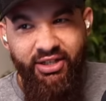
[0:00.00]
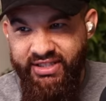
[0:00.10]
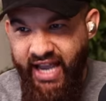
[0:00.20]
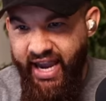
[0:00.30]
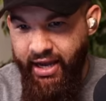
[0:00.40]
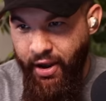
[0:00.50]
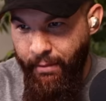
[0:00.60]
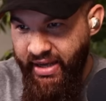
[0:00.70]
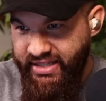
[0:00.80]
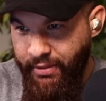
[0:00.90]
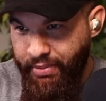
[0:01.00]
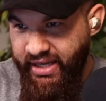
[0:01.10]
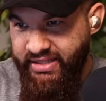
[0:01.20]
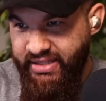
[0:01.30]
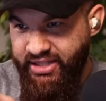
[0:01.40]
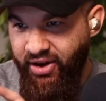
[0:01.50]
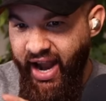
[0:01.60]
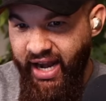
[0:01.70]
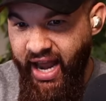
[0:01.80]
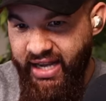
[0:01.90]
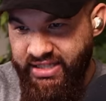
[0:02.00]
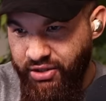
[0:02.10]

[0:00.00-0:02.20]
They'll take bits and pieces, their headlines,